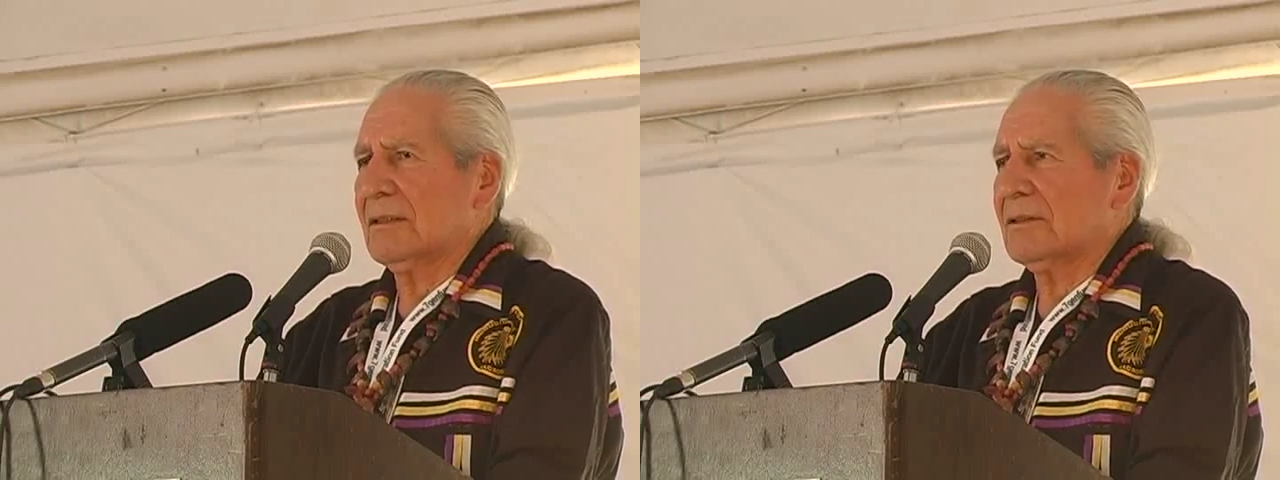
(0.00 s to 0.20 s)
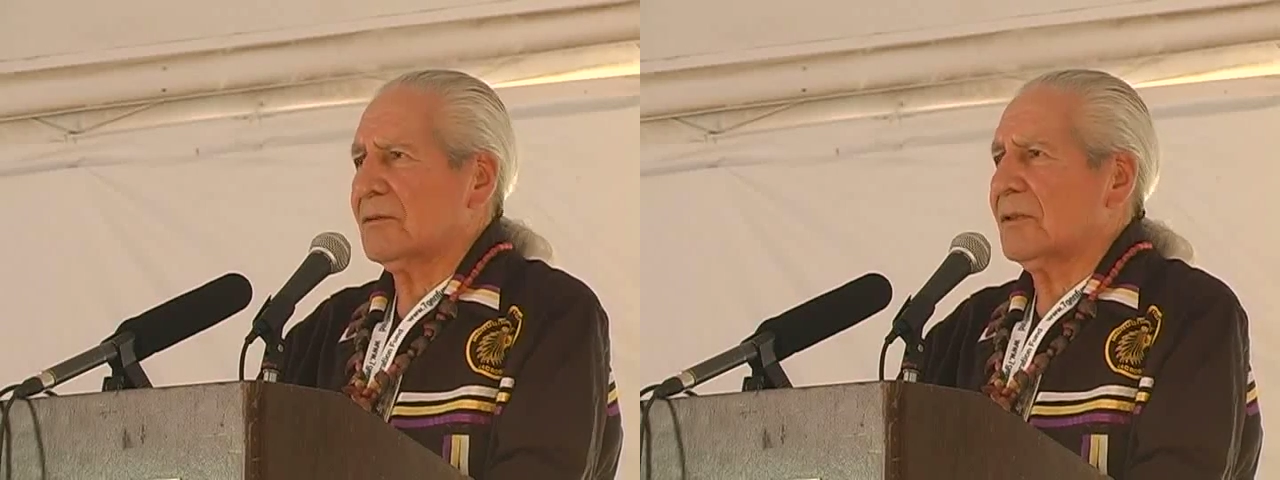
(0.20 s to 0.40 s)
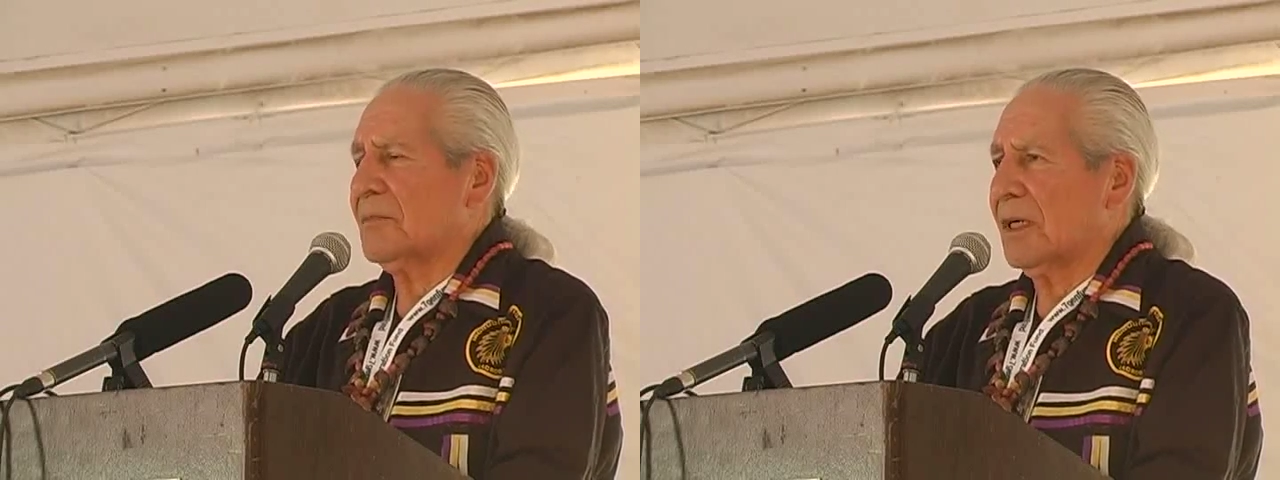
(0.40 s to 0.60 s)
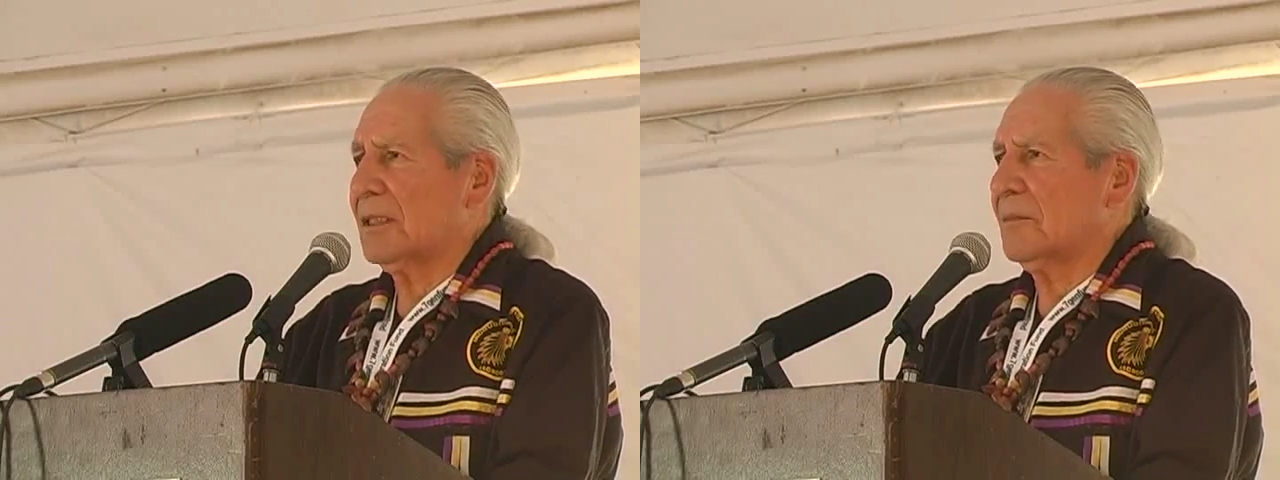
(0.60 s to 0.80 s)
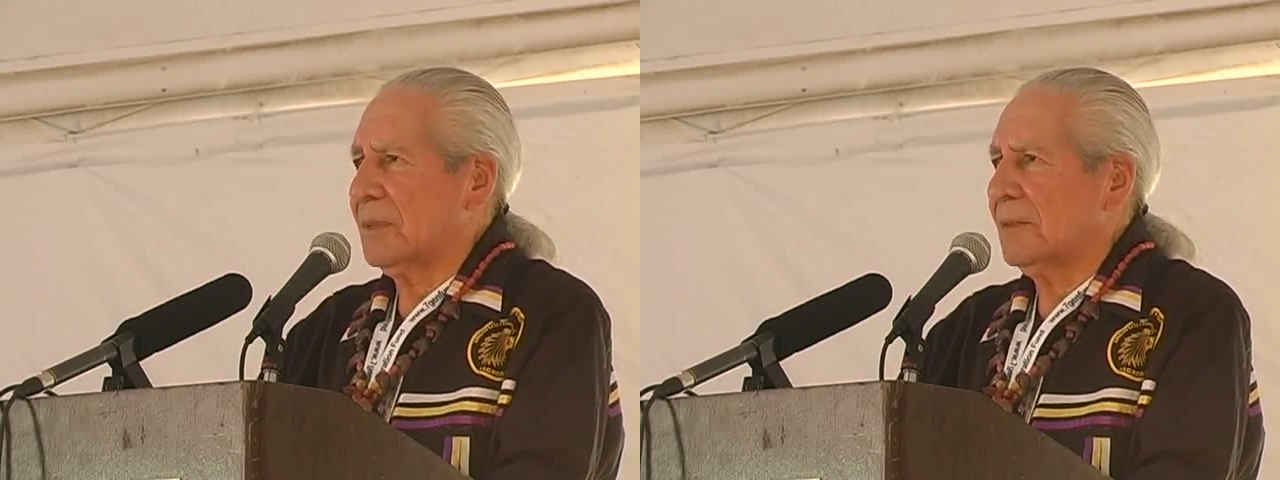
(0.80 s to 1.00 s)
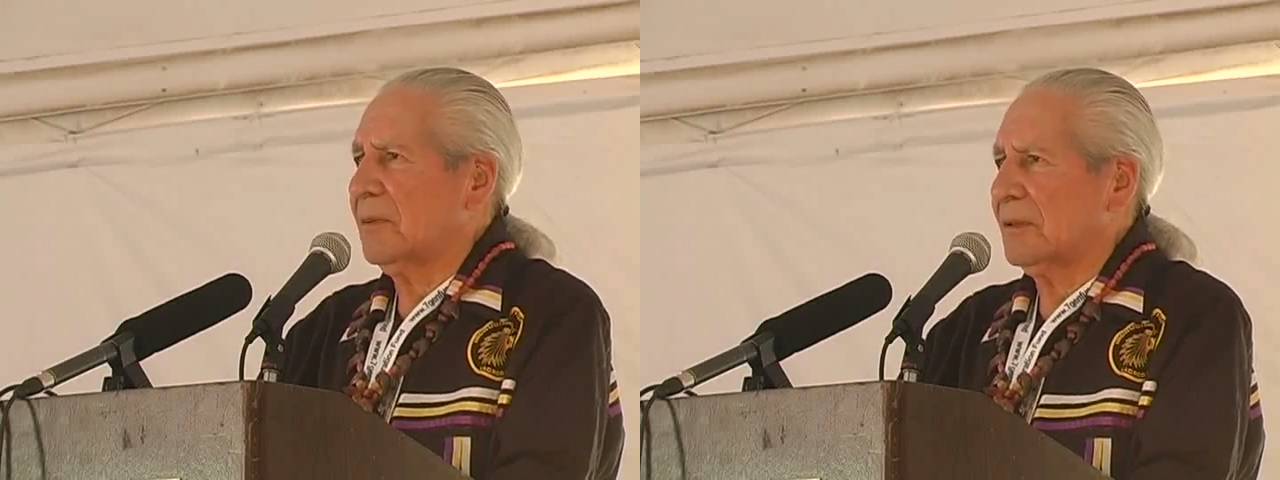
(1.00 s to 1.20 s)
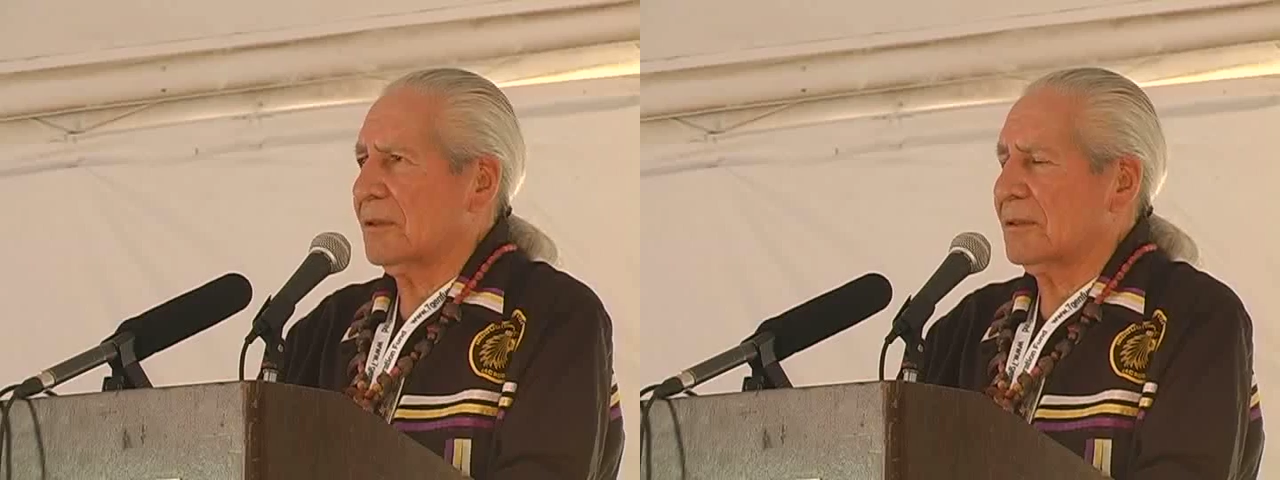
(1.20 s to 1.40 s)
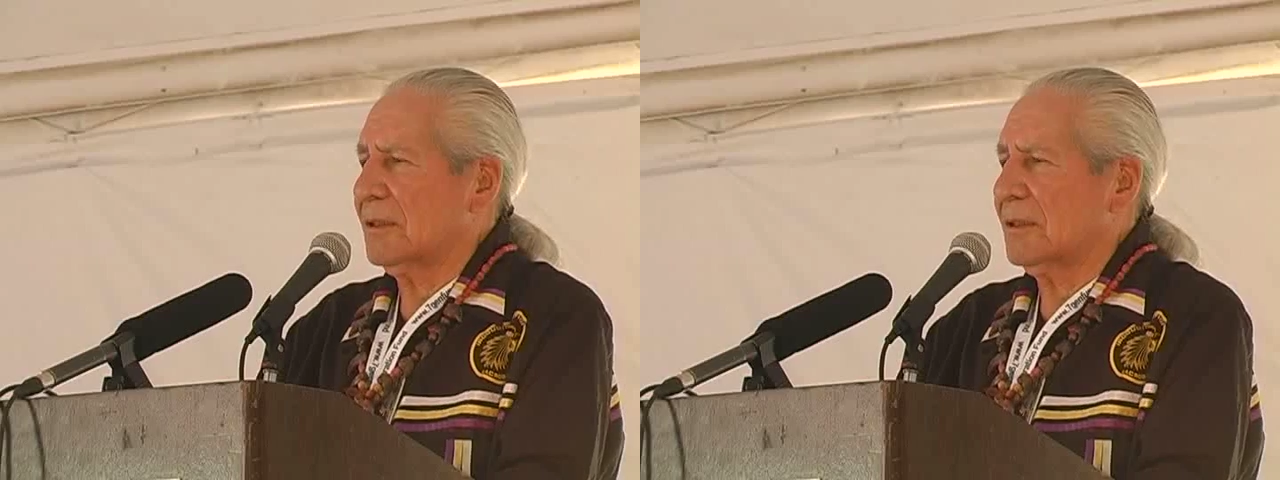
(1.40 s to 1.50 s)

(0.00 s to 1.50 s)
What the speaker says: to remind the people